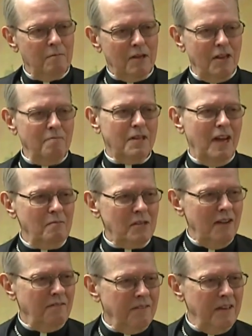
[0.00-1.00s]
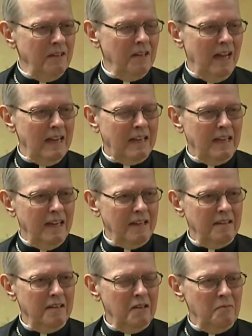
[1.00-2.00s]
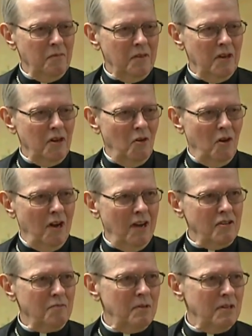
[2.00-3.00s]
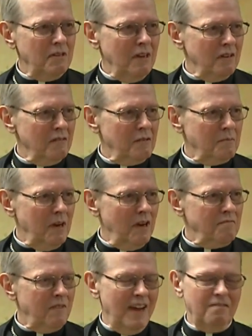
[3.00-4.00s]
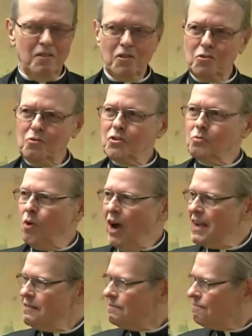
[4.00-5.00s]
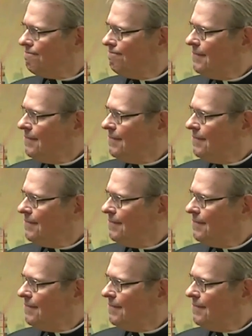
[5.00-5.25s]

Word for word: But sometimes I feel like, uh, you know, a husband uh, has been unfaithful to his wife